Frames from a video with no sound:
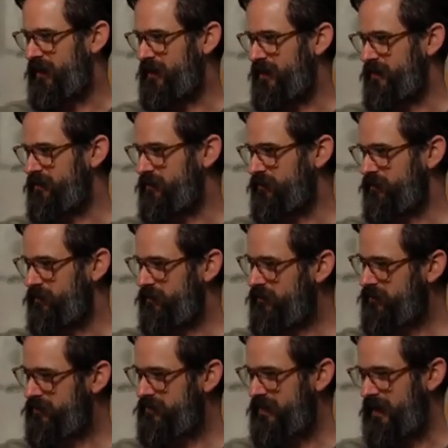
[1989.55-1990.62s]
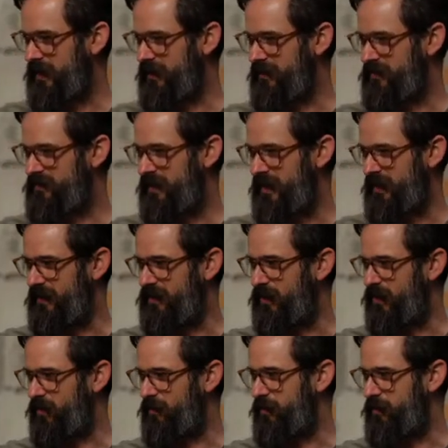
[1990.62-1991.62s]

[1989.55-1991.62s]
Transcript: I didn't say it though,